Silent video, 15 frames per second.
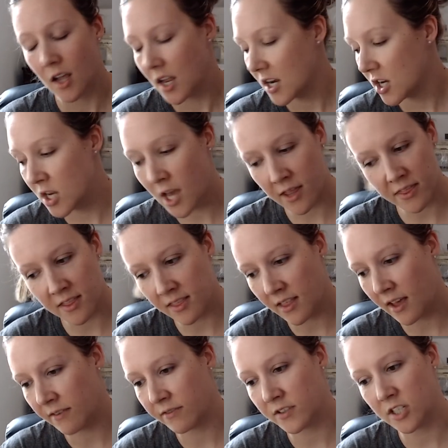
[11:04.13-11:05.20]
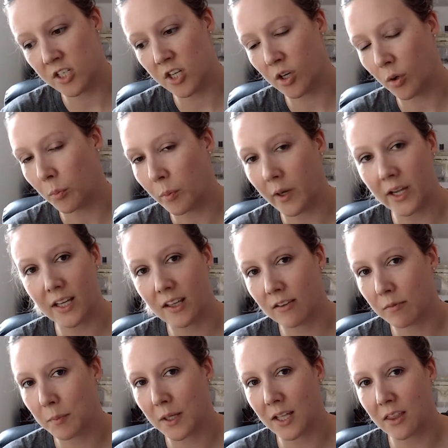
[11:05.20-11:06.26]
Nothing left to do but give
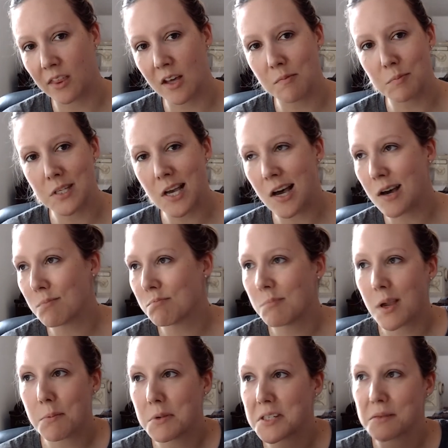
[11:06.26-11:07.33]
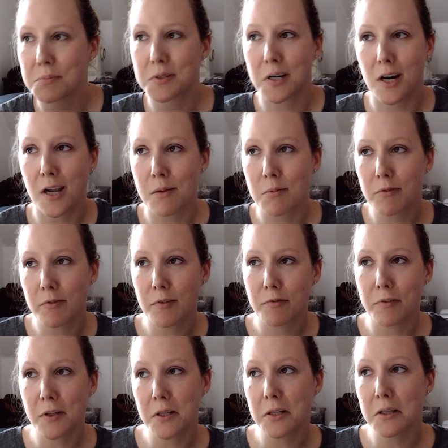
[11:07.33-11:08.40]
me a thumbs up, maybe subscribe if you're
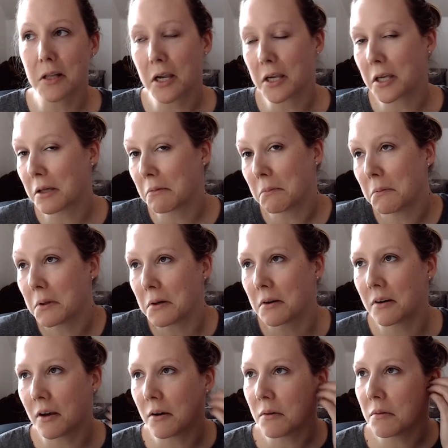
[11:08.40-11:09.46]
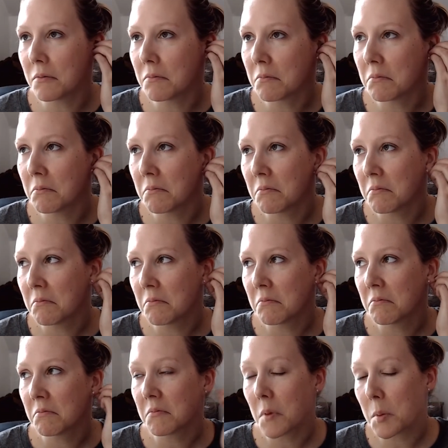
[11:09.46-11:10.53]
feeling like it. I don't know.
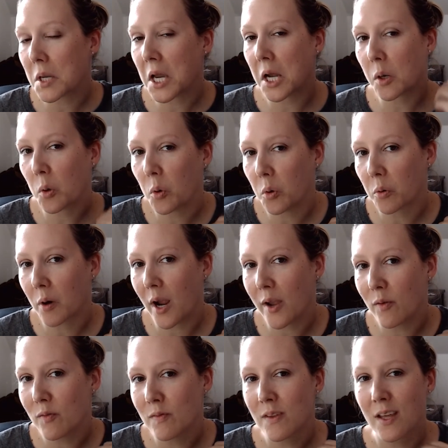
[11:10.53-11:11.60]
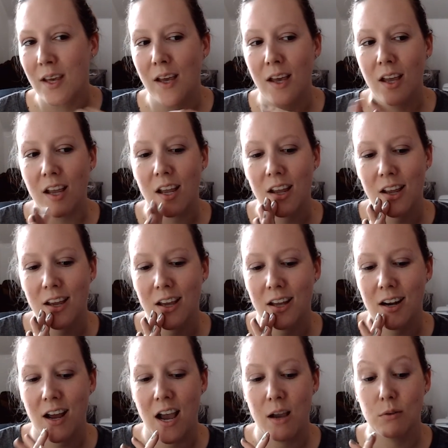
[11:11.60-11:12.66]
That'd be kind of cool, right? And
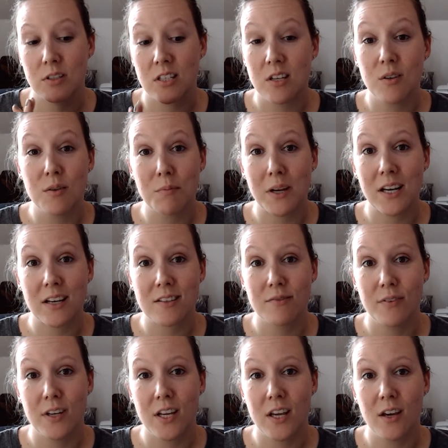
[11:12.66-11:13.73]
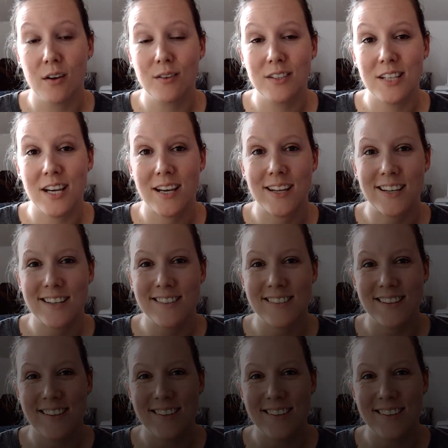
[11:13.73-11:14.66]
I will see you in my next video. Take it easy.